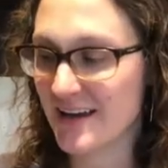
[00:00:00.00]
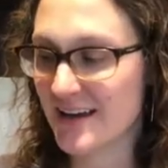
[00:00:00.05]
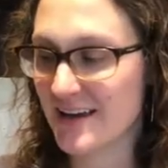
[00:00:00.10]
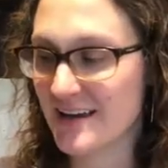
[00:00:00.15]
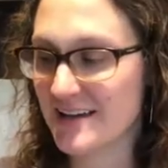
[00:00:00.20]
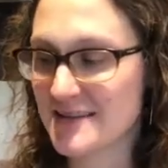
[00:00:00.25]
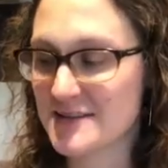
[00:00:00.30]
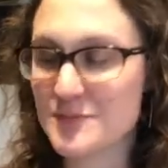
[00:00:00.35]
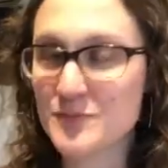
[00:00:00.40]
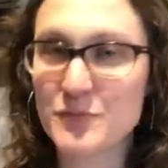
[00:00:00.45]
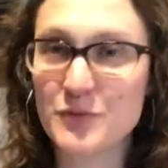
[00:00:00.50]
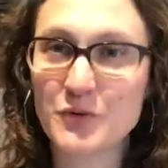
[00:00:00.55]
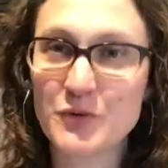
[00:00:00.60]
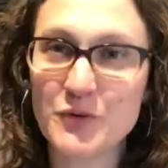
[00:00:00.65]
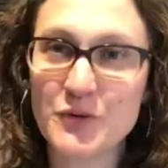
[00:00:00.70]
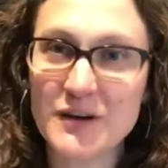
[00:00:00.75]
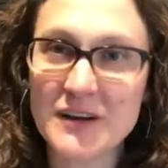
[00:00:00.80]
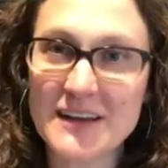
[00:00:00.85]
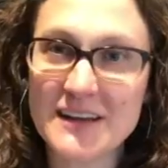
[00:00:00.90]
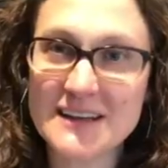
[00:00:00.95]
is
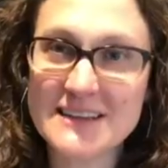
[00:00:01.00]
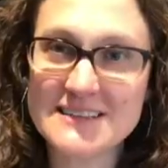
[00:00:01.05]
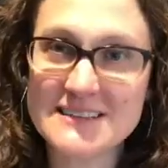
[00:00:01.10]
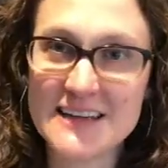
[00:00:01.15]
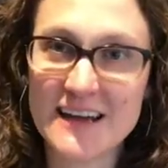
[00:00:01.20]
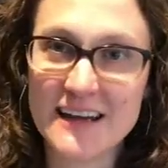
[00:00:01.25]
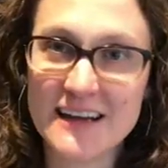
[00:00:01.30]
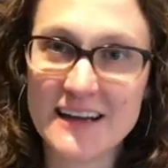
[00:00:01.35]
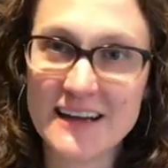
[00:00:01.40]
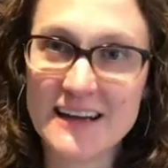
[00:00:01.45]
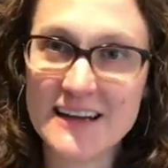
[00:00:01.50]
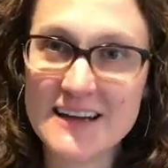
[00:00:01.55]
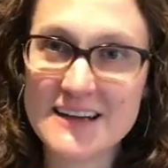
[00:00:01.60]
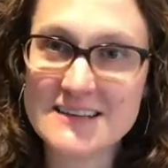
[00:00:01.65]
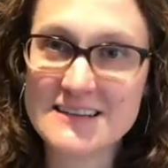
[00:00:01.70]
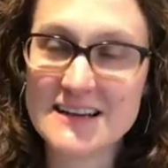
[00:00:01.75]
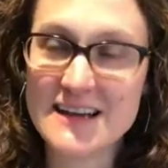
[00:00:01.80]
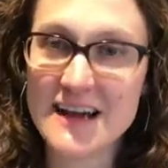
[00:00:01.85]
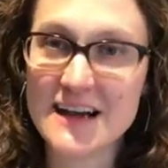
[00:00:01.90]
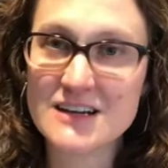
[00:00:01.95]
pretty exciting
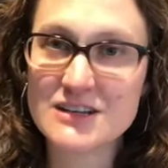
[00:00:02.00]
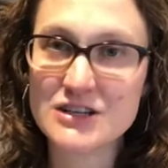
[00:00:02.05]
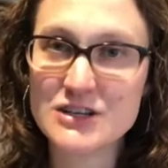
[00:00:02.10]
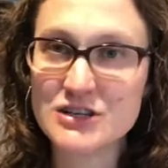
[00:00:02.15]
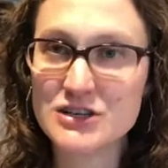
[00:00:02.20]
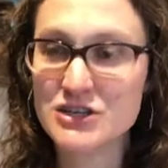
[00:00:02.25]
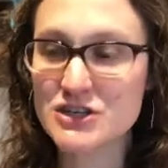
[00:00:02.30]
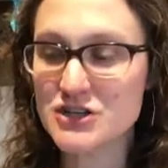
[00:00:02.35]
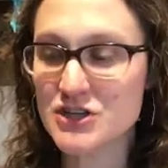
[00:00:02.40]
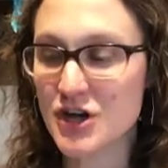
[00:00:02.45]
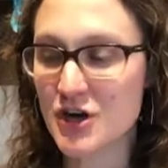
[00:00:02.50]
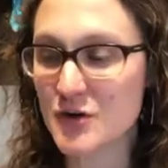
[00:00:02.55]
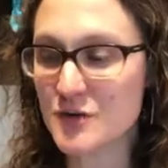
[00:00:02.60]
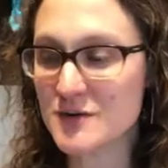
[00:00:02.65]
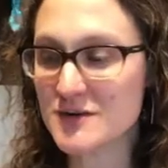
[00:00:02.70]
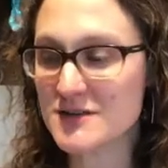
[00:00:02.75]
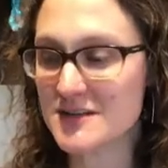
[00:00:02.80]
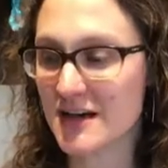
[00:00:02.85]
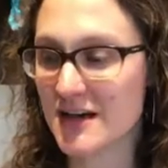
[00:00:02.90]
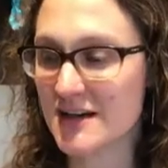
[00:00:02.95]
because it actually
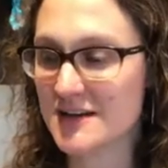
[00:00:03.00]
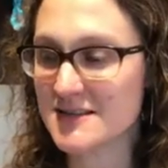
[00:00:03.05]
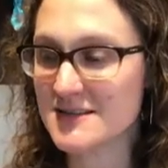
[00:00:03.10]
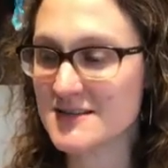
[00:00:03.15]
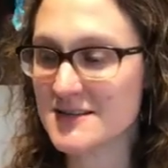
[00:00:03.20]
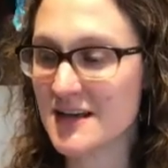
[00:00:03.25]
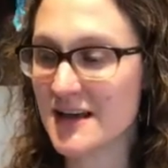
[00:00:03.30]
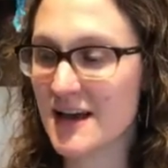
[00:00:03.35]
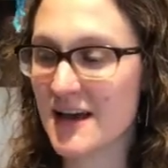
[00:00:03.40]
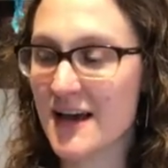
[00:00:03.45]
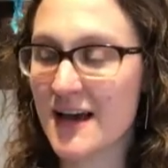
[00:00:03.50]
shows us